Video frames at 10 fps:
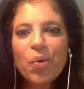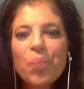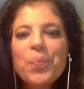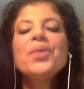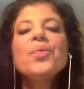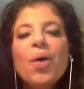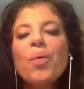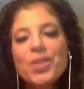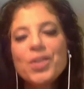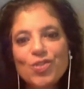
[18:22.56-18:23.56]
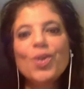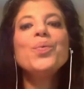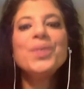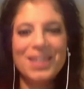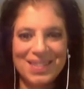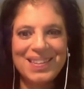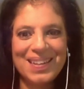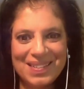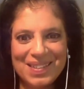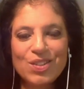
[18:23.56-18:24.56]
we don't always know these
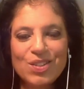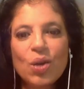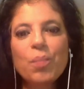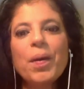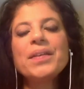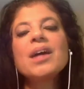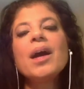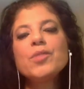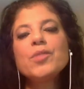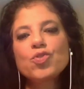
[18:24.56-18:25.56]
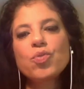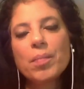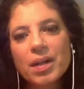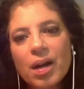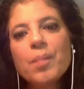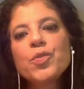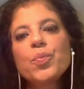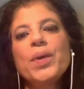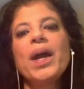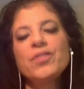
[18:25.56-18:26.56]
things. And so by the time the trauma
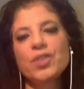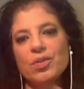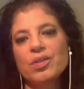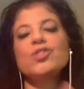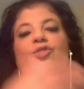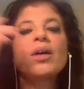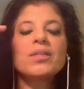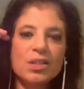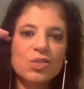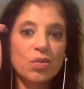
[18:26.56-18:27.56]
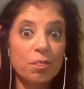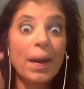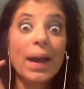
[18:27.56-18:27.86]
comes, we have to construct it sort of